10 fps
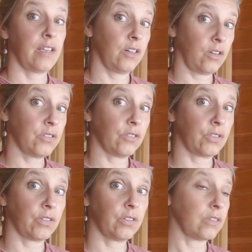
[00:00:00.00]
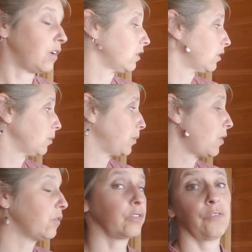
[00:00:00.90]
and also turtle are
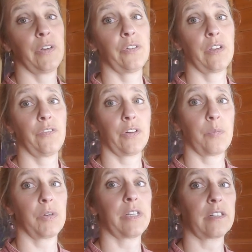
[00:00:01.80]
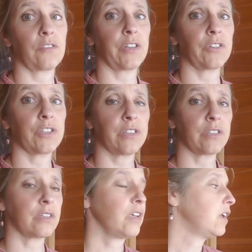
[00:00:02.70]
both very, very protective
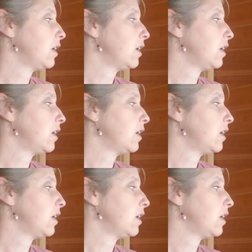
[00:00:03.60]
energies.